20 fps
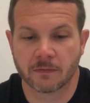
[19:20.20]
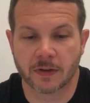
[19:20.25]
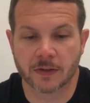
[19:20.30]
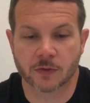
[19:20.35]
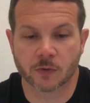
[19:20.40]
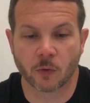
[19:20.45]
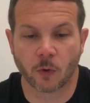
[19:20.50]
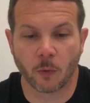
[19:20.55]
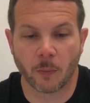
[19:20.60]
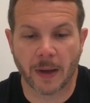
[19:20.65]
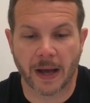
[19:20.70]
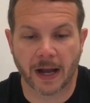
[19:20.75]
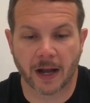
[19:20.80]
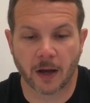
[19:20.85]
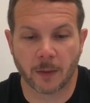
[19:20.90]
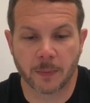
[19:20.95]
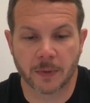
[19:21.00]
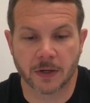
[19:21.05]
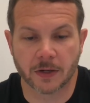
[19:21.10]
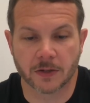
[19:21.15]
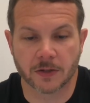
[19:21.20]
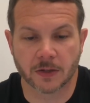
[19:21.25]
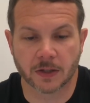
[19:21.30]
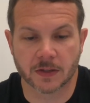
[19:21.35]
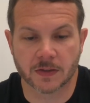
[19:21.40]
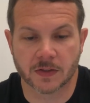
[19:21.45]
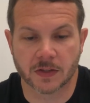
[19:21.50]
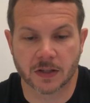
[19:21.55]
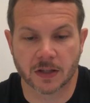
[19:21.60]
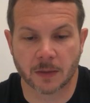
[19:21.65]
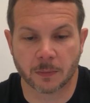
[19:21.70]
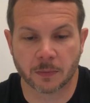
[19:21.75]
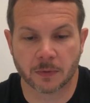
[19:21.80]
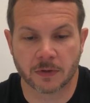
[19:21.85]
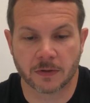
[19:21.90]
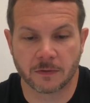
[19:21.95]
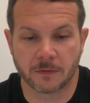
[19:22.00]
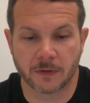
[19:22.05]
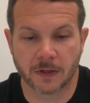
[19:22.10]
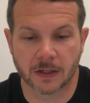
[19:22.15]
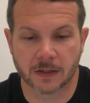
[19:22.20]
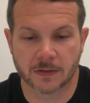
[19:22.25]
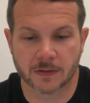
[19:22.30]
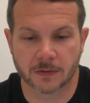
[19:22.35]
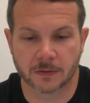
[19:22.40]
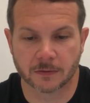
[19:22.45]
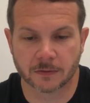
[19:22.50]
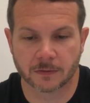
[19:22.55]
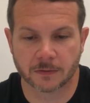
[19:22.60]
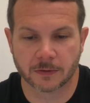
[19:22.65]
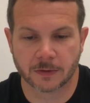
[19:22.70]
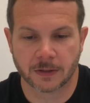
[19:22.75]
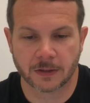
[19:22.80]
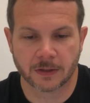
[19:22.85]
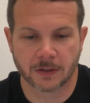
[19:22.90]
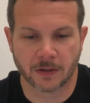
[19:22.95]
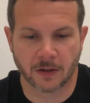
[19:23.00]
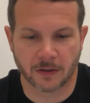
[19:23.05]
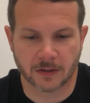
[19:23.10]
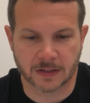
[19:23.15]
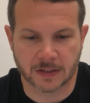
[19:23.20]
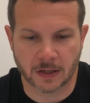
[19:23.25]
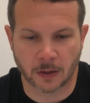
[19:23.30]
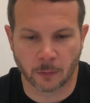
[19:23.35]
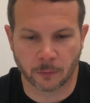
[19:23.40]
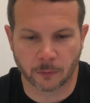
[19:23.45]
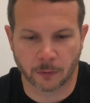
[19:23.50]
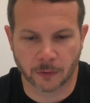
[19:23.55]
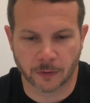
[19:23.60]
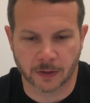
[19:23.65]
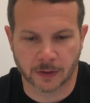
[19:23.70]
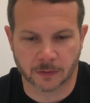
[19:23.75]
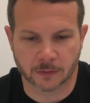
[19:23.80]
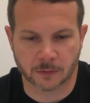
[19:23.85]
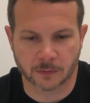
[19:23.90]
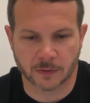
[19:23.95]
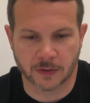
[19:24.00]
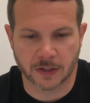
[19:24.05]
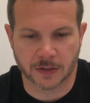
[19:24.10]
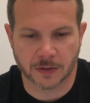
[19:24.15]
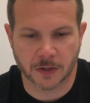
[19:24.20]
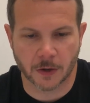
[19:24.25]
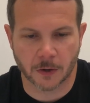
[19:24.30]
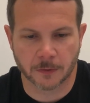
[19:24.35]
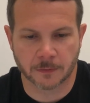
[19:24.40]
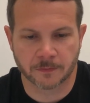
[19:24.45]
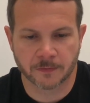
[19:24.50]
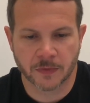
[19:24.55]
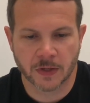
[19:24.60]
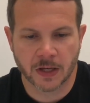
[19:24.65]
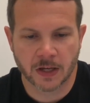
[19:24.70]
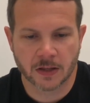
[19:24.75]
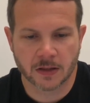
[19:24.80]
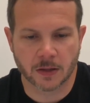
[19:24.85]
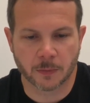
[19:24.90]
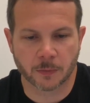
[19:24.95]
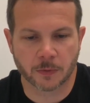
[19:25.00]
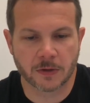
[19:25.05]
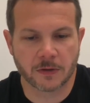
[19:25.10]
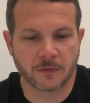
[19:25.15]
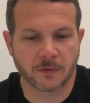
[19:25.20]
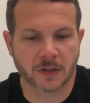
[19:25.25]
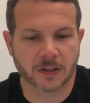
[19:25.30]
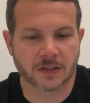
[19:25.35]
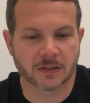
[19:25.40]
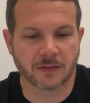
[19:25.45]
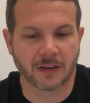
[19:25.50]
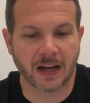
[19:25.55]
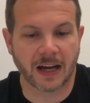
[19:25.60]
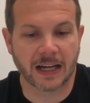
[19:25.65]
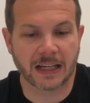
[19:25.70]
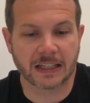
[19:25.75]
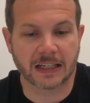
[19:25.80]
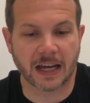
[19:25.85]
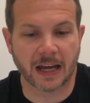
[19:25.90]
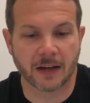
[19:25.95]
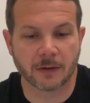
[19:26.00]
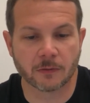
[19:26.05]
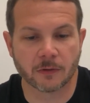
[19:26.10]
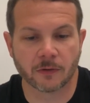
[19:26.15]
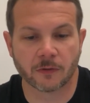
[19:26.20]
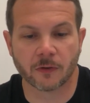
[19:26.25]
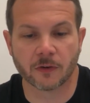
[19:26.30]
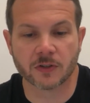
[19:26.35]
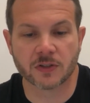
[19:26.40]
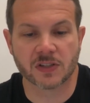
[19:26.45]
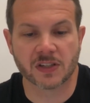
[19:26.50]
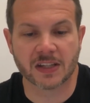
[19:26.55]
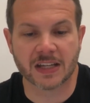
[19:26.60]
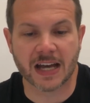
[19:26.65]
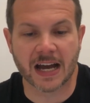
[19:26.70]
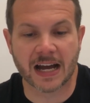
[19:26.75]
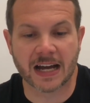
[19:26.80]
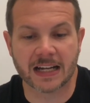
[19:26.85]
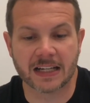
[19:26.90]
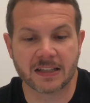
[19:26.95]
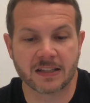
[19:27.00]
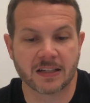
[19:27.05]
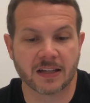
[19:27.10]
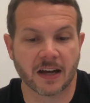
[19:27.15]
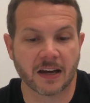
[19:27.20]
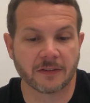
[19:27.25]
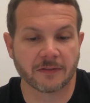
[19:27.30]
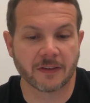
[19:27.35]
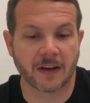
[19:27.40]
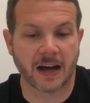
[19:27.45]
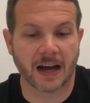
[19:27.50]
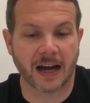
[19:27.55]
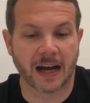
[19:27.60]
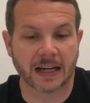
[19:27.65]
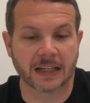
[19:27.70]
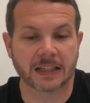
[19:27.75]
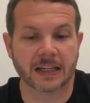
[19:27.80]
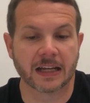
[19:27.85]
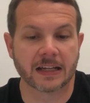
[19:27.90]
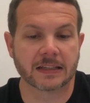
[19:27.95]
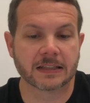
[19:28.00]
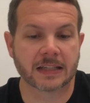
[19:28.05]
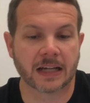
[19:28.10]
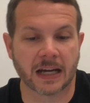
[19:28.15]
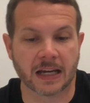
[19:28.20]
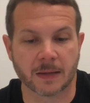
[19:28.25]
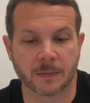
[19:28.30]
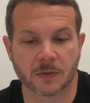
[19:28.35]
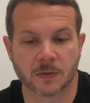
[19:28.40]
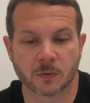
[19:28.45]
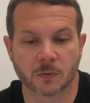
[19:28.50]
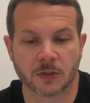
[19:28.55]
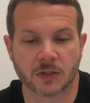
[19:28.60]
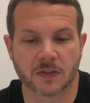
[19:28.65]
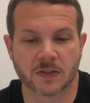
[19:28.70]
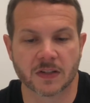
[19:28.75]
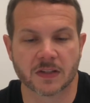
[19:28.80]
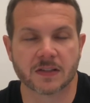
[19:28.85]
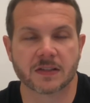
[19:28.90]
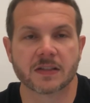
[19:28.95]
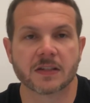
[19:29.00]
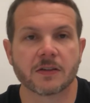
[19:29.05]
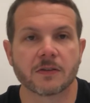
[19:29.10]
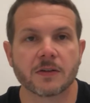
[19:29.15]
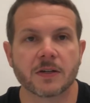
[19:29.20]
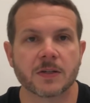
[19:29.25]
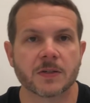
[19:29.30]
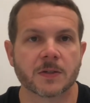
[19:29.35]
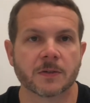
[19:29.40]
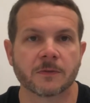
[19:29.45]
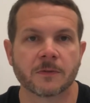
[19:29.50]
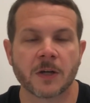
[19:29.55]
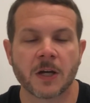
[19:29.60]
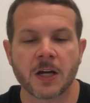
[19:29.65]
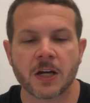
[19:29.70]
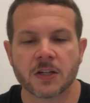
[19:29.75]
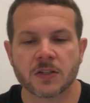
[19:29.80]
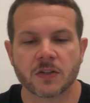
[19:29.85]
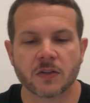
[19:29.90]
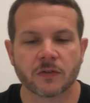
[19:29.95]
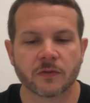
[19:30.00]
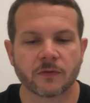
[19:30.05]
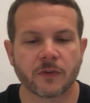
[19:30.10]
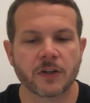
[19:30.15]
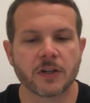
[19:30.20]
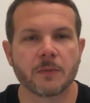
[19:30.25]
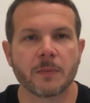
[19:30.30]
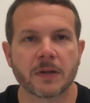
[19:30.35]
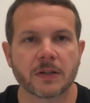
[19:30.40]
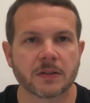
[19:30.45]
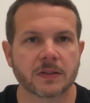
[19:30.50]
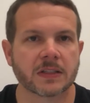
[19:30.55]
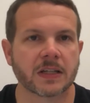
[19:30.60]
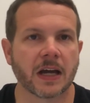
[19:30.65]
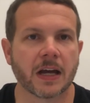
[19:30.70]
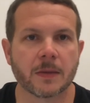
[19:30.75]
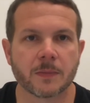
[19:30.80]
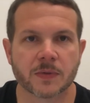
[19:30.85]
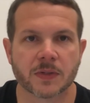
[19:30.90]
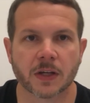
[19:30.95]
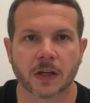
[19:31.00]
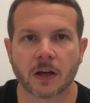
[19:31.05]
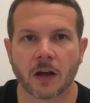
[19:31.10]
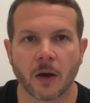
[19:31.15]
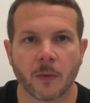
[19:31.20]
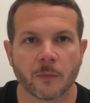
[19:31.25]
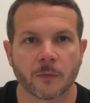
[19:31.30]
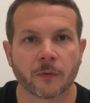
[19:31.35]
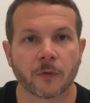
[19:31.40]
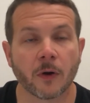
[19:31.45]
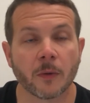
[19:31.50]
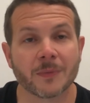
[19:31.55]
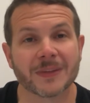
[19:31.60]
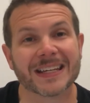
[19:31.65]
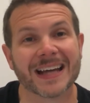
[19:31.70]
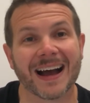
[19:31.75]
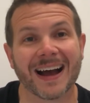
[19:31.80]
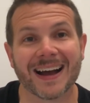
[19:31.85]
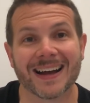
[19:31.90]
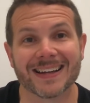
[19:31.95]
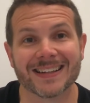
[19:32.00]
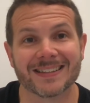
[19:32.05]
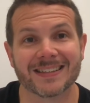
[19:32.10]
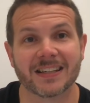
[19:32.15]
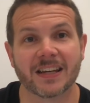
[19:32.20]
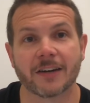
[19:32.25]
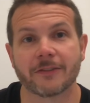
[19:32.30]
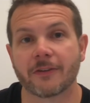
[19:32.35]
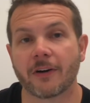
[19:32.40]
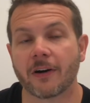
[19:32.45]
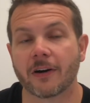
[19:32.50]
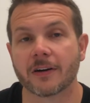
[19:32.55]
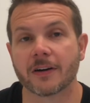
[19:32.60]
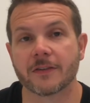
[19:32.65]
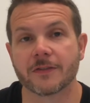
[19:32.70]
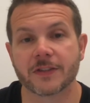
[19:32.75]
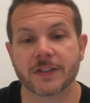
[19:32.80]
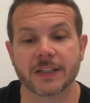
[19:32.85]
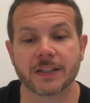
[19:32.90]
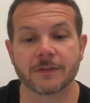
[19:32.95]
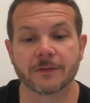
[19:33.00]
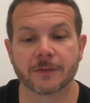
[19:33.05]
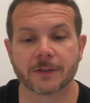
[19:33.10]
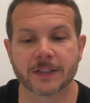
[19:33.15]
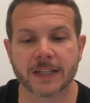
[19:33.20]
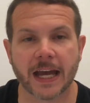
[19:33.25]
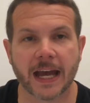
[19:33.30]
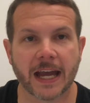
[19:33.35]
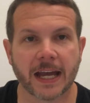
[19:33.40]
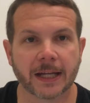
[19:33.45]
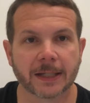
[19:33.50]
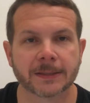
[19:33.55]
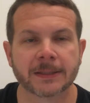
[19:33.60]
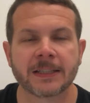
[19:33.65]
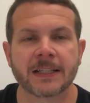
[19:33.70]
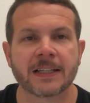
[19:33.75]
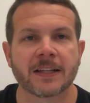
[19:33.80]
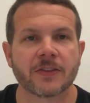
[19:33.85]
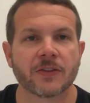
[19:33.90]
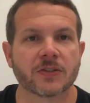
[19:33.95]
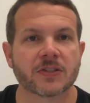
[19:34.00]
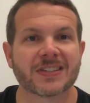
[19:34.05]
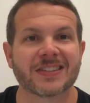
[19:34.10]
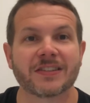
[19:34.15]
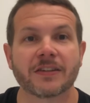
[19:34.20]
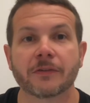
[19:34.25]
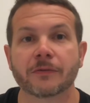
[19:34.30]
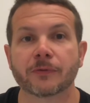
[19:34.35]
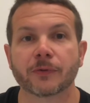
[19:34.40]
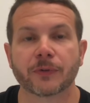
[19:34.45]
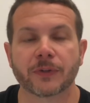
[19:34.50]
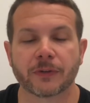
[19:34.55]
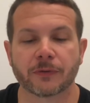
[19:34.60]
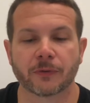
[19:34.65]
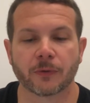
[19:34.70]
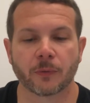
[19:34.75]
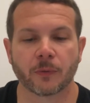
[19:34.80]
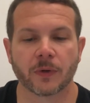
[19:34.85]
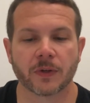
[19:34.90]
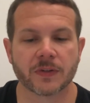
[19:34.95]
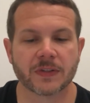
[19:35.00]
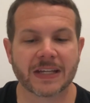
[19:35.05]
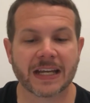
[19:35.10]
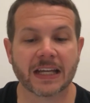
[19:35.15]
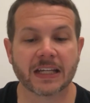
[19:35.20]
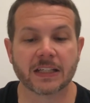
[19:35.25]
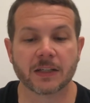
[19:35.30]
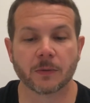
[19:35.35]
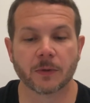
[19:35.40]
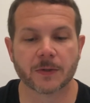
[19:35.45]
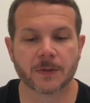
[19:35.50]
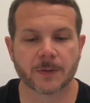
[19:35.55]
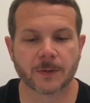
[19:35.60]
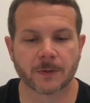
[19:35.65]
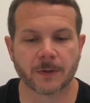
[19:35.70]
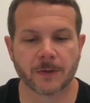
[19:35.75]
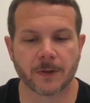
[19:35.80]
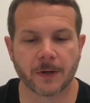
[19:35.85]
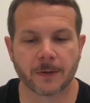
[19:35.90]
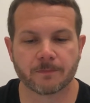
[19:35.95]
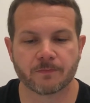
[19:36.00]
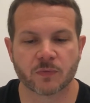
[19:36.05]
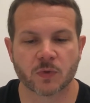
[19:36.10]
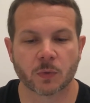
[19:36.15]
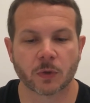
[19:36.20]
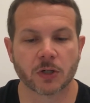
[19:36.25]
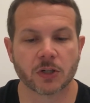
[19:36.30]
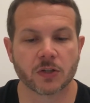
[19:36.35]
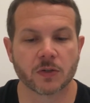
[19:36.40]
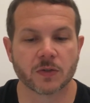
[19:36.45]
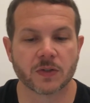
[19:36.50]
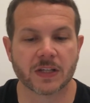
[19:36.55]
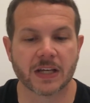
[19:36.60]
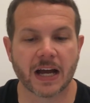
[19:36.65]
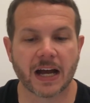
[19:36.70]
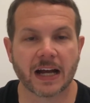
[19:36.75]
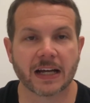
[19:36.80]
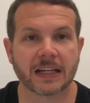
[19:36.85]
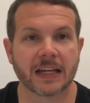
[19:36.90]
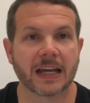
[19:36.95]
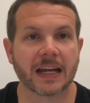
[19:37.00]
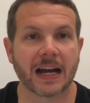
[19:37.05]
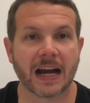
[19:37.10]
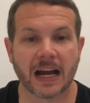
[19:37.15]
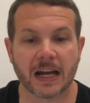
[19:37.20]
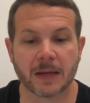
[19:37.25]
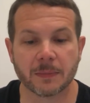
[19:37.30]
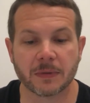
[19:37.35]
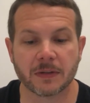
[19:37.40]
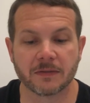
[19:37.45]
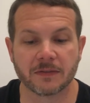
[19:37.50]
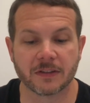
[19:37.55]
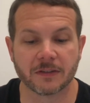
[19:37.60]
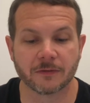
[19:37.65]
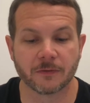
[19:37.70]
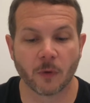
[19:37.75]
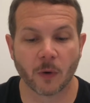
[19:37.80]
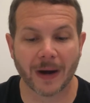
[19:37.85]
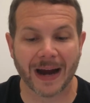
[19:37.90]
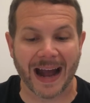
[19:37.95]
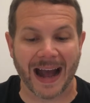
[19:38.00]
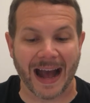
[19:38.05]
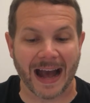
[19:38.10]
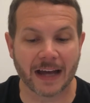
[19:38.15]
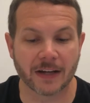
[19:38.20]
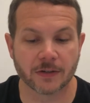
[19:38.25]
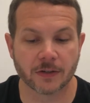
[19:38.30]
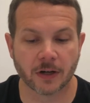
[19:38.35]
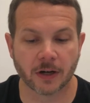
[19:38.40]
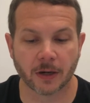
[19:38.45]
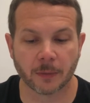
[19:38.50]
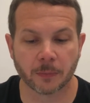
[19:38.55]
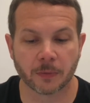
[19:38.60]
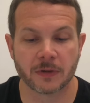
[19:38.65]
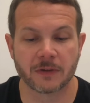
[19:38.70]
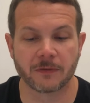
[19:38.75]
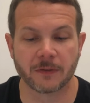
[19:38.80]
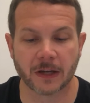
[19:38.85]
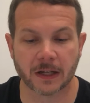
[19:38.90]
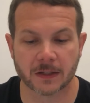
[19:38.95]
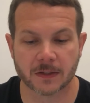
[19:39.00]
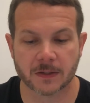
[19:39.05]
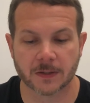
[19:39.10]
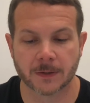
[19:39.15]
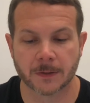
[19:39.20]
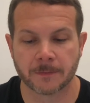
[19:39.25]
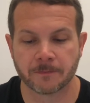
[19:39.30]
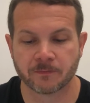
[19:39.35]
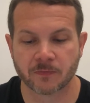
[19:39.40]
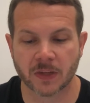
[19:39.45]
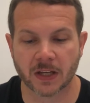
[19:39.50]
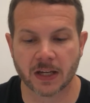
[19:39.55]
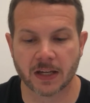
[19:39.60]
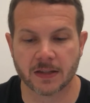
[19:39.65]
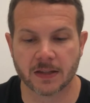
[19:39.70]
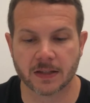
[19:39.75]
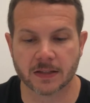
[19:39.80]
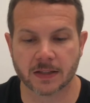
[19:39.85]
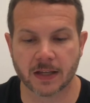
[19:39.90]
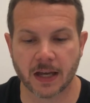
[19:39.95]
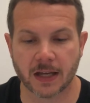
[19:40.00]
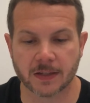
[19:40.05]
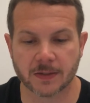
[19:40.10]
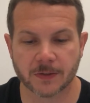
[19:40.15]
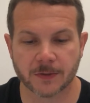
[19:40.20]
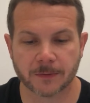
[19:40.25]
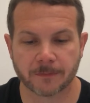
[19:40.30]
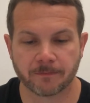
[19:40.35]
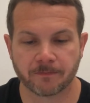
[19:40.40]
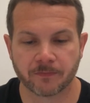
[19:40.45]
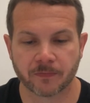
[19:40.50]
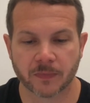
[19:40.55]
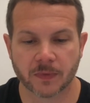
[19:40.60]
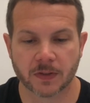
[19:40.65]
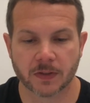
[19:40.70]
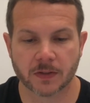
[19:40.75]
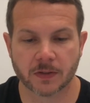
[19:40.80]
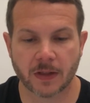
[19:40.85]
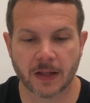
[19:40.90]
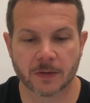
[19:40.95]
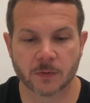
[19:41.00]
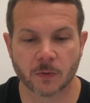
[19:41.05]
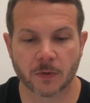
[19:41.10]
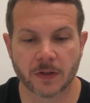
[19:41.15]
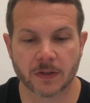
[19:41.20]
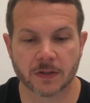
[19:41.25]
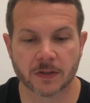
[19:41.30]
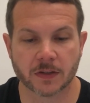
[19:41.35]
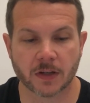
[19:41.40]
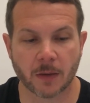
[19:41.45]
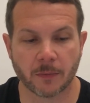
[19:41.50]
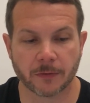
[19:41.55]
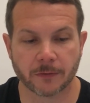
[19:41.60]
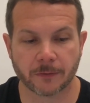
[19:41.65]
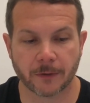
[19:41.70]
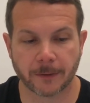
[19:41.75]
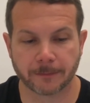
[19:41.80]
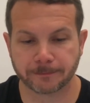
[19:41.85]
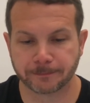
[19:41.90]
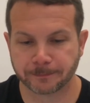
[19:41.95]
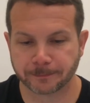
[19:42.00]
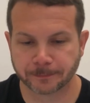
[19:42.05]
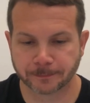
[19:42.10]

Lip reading: If I scroll back up here, you can see that prefix of all these helpful things from VS Code. The prefix of inet refers to the IETF inet types, which is a series of just fundamental types that come from the IETF RFC for Yang. There's several different ones, handy ones that are in there. So we're going to use the inet IPv4 prefix in this case. So that's where this is coming from.